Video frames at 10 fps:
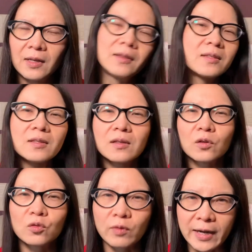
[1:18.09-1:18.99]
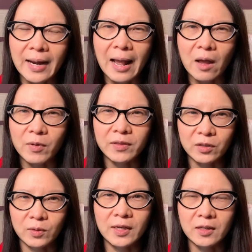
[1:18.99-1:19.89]
This is a great habit that
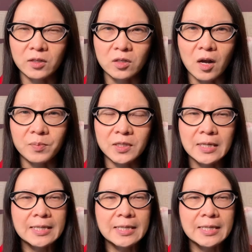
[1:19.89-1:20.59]
you can adopt.